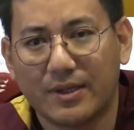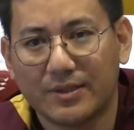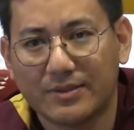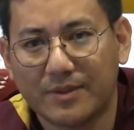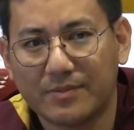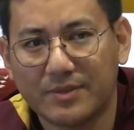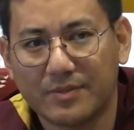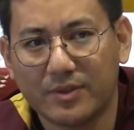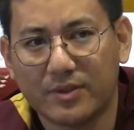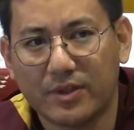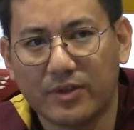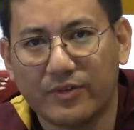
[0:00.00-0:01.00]

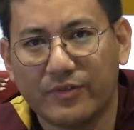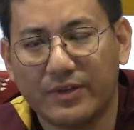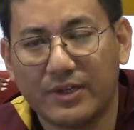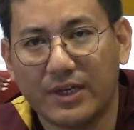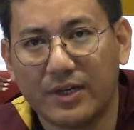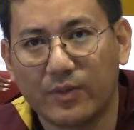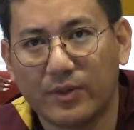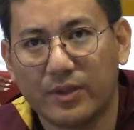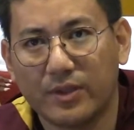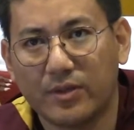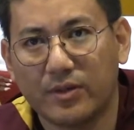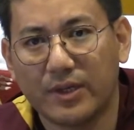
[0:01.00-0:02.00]
sometimes, you feel like when
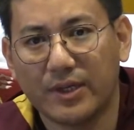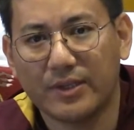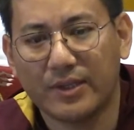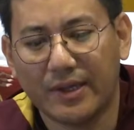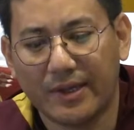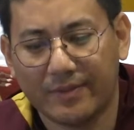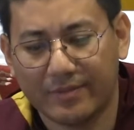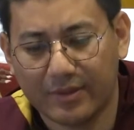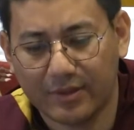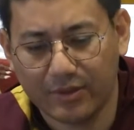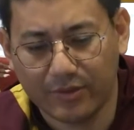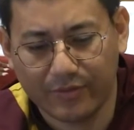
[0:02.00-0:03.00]
you are in
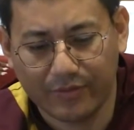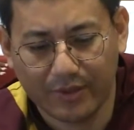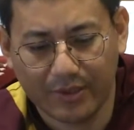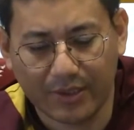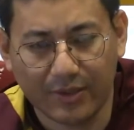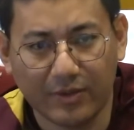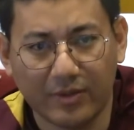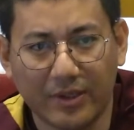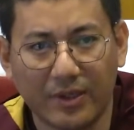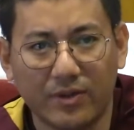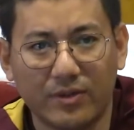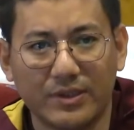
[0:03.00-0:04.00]
April, you feel like you
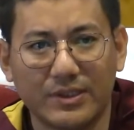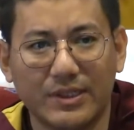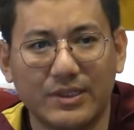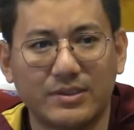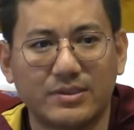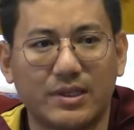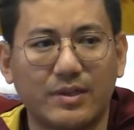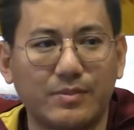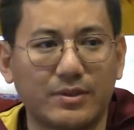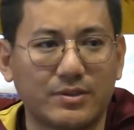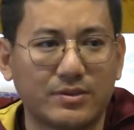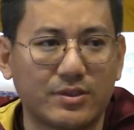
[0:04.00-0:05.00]
are already in
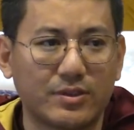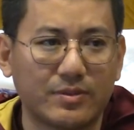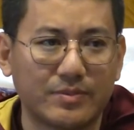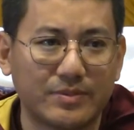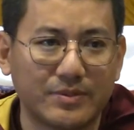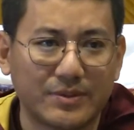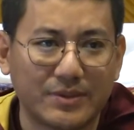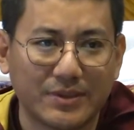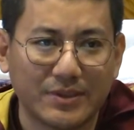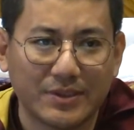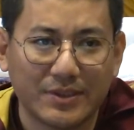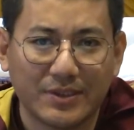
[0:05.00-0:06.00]
summer, sort of.
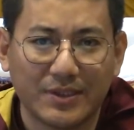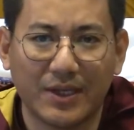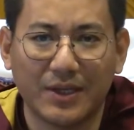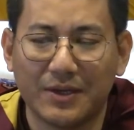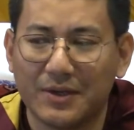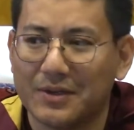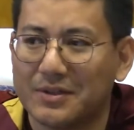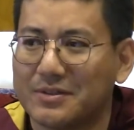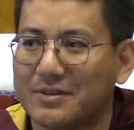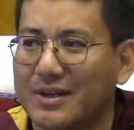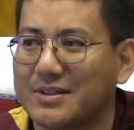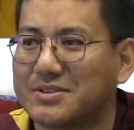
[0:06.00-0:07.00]

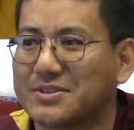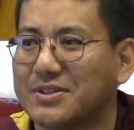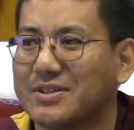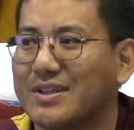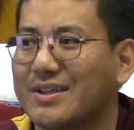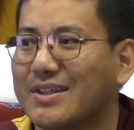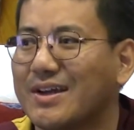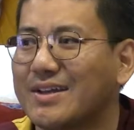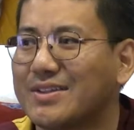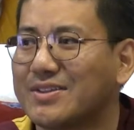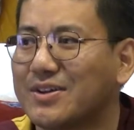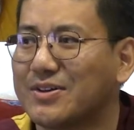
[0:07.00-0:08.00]
Right? So then
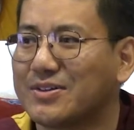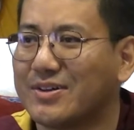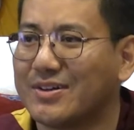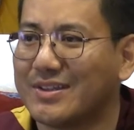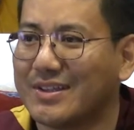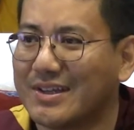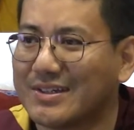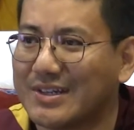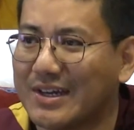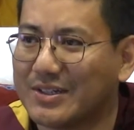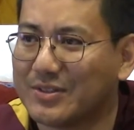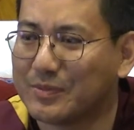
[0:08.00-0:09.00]
I
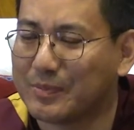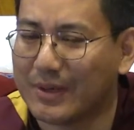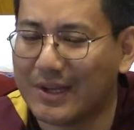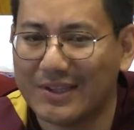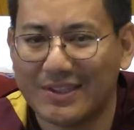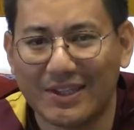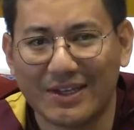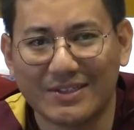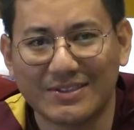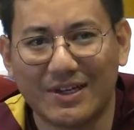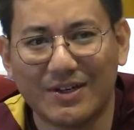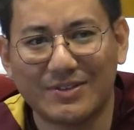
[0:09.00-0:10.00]
tried to plan
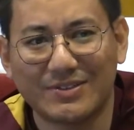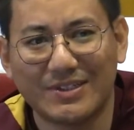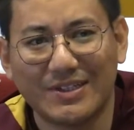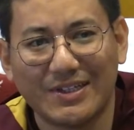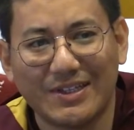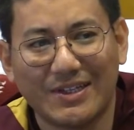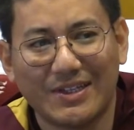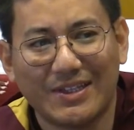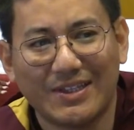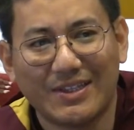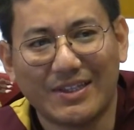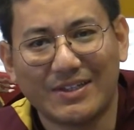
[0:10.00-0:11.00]
things out.
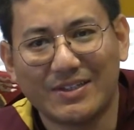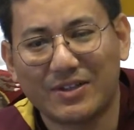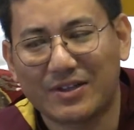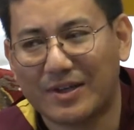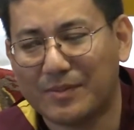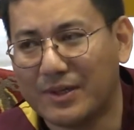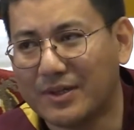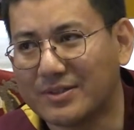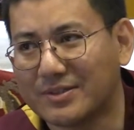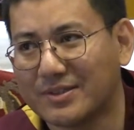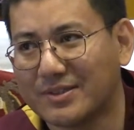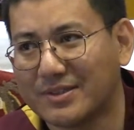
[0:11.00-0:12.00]
They did not come
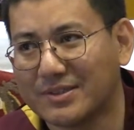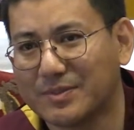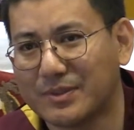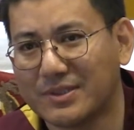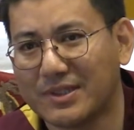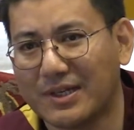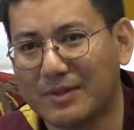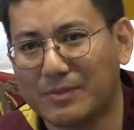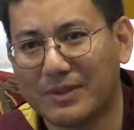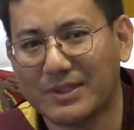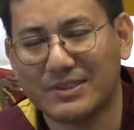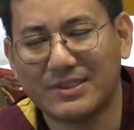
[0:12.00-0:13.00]
out. Especially I
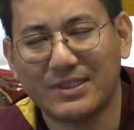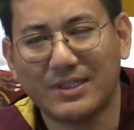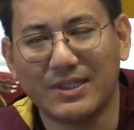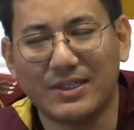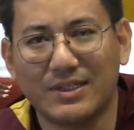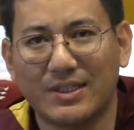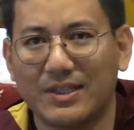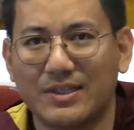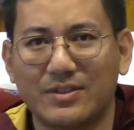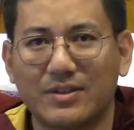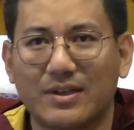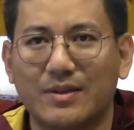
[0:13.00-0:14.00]
planned chili and they
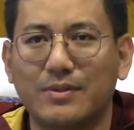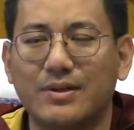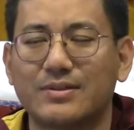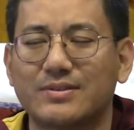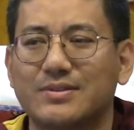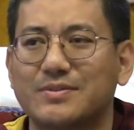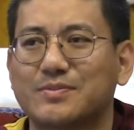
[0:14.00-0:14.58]
did not come out.